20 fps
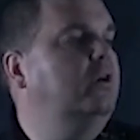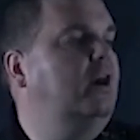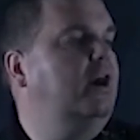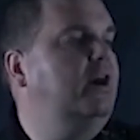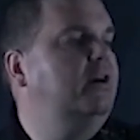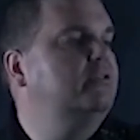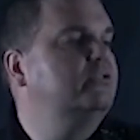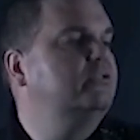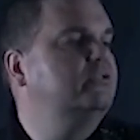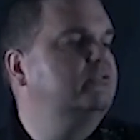
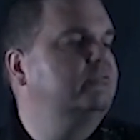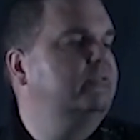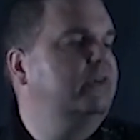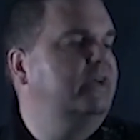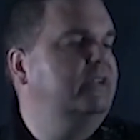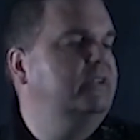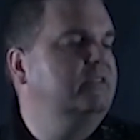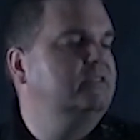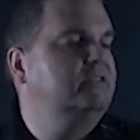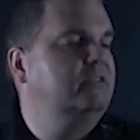hydrogens
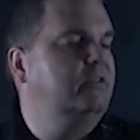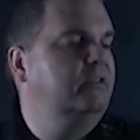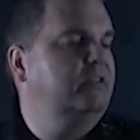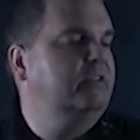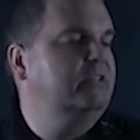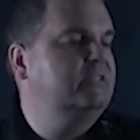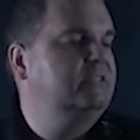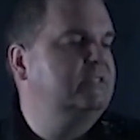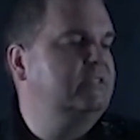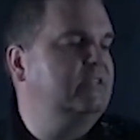around it. So
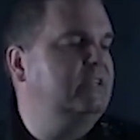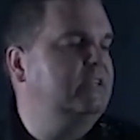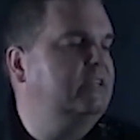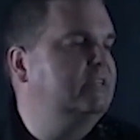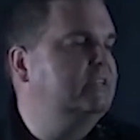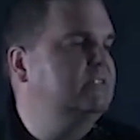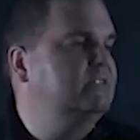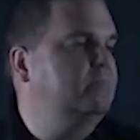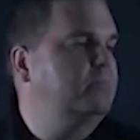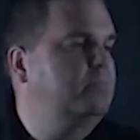this
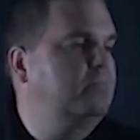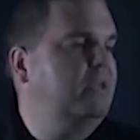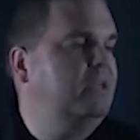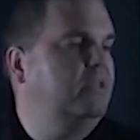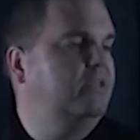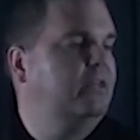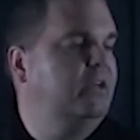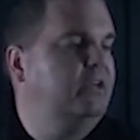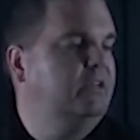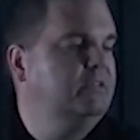is
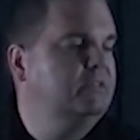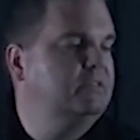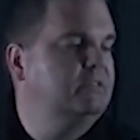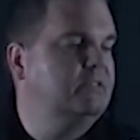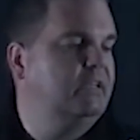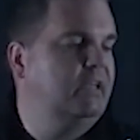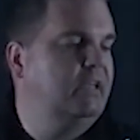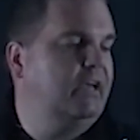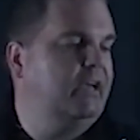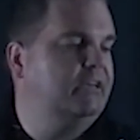methane,
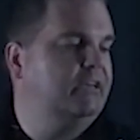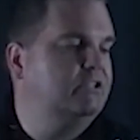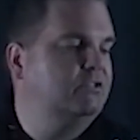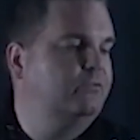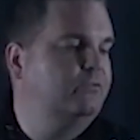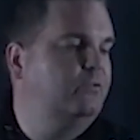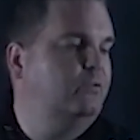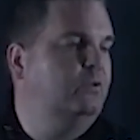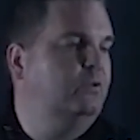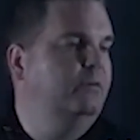
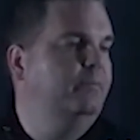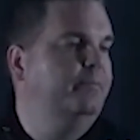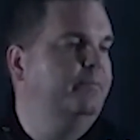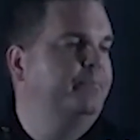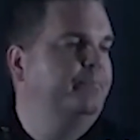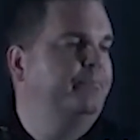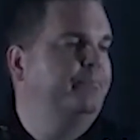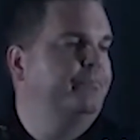CH4.